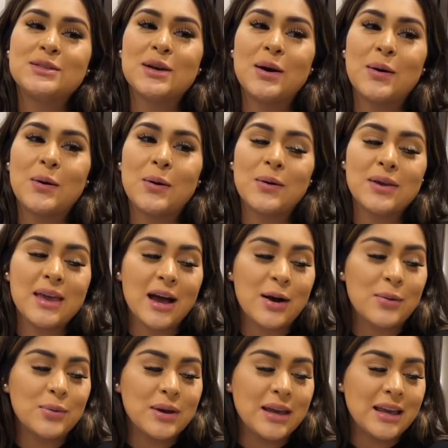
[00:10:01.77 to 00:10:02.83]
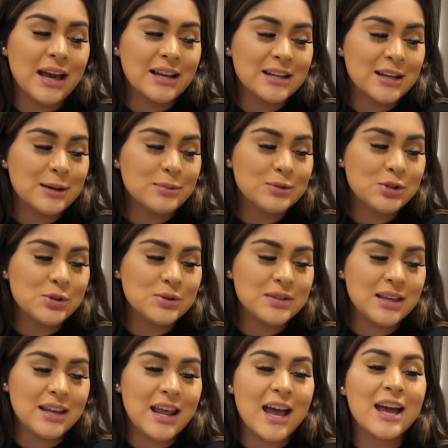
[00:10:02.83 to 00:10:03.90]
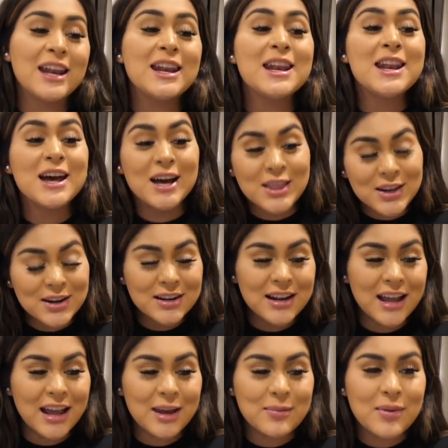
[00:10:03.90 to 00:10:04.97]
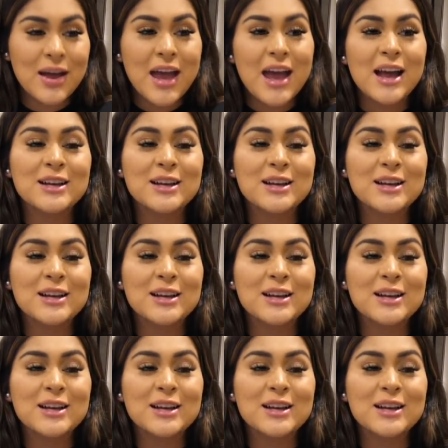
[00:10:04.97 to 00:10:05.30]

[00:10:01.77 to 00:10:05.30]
so yeah we ended up choosing another name